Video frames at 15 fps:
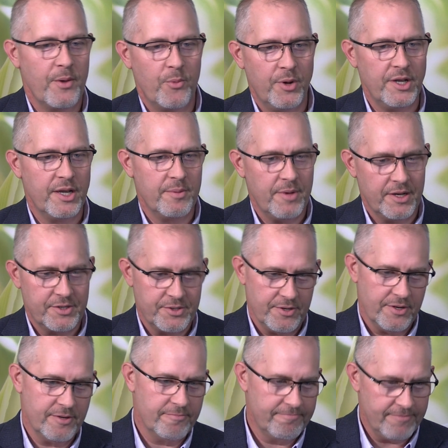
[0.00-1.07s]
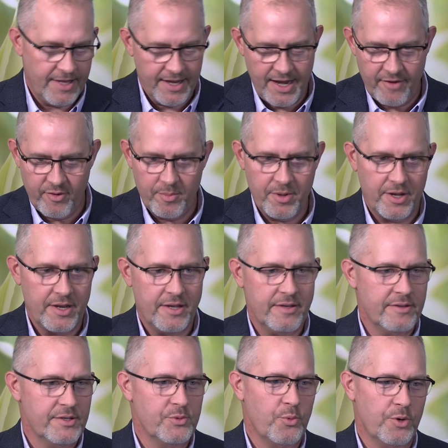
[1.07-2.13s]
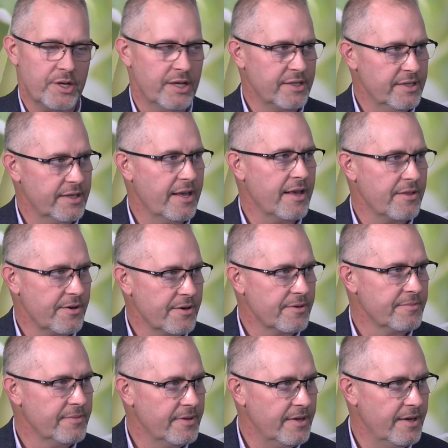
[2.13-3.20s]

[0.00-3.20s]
we need to make sure that everybody is working together